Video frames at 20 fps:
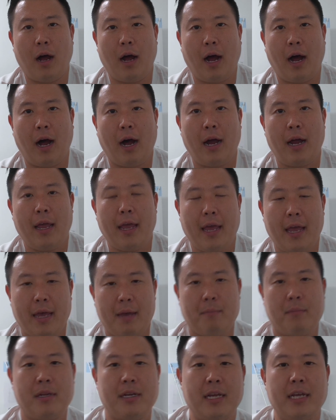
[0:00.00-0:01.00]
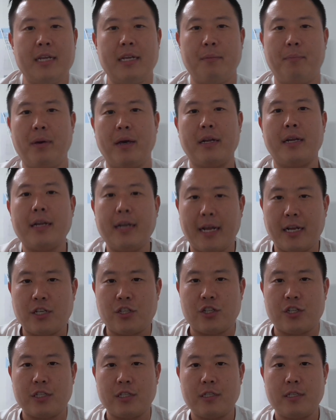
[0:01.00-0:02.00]
I am an independent
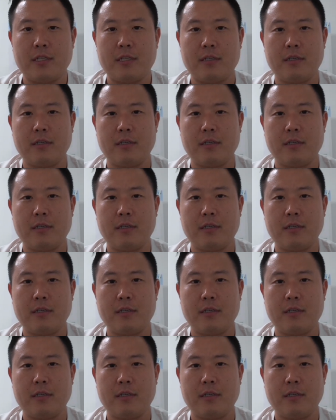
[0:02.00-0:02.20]
agent,